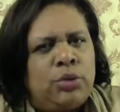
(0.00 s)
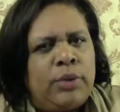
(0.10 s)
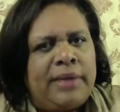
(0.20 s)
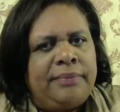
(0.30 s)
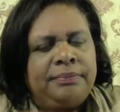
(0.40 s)

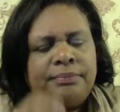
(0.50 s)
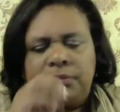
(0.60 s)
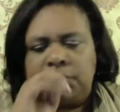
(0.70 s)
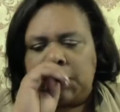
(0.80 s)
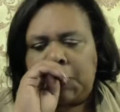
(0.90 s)
do it.
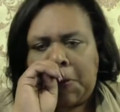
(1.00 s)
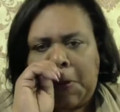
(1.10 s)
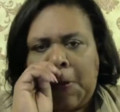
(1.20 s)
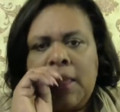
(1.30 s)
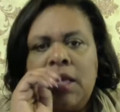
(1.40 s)

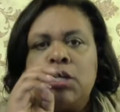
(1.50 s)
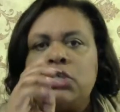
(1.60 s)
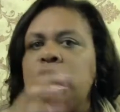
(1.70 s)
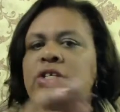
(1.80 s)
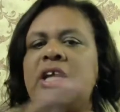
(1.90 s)

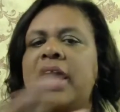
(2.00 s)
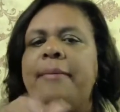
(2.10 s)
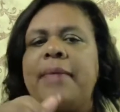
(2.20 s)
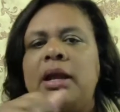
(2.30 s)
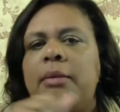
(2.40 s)
So
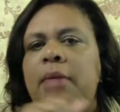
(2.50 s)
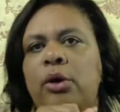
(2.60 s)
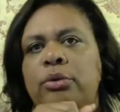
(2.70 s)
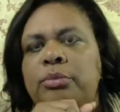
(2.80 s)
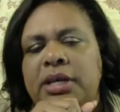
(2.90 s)
today I'm minding
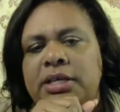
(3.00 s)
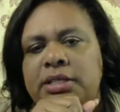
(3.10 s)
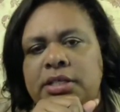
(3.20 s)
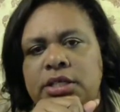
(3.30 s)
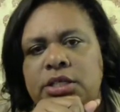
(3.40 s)
my own
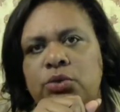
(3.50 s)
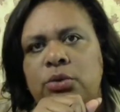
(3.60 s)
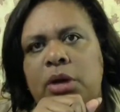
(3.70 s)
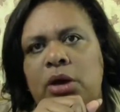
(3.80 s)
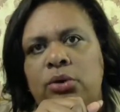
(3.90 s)
business,
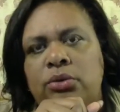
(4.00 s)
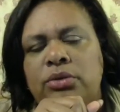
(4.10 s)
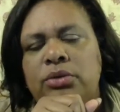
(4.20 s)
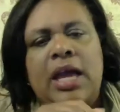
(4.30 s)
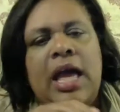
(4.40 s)

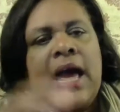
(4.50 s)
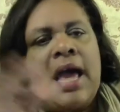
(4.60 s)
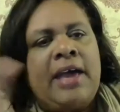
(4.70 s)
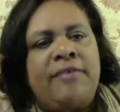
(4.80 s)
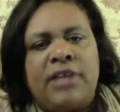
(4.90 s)
doing my own.
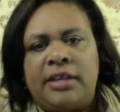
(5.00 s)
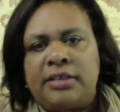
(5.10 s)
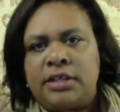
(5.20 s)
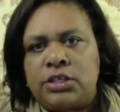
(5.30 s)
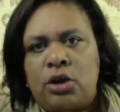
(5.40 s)
I have
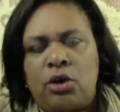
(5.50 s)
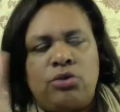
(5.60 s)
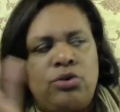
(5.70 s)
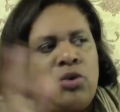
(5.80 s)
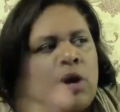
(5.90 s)
let this
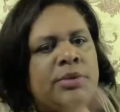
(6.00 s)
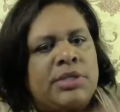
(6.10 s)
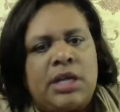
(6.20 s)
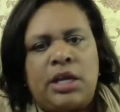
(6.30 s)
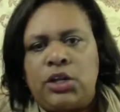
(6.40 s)
go.
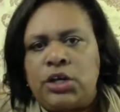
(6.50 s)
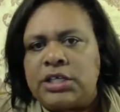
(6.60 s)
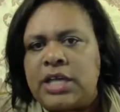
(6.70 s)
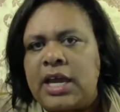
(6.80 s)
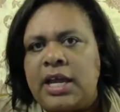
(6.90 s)
I
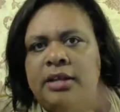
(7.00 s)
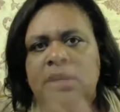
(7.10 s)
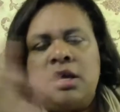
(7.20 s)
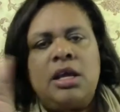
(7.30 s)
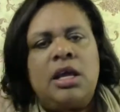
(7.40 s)
looked at
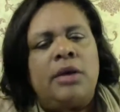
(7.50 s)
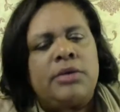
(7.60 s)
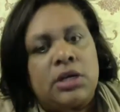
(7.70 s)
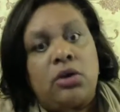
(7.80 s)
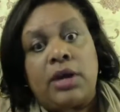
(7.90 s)
it
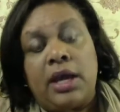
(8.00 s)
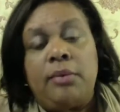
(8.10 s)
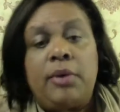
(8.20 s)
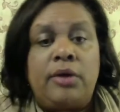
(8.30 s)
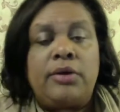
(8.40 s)
and I was like,
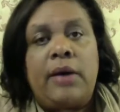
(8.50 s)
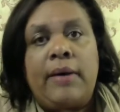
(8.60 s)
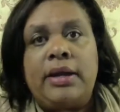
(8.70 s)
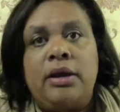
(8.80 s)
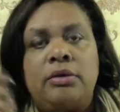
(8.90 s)
okay, well,
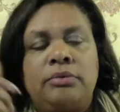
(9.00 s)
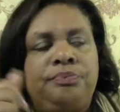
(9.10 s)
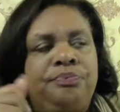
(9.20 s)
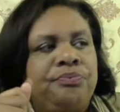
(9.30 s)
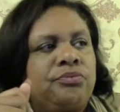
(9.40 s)
now I
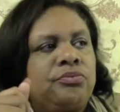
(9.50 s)
know.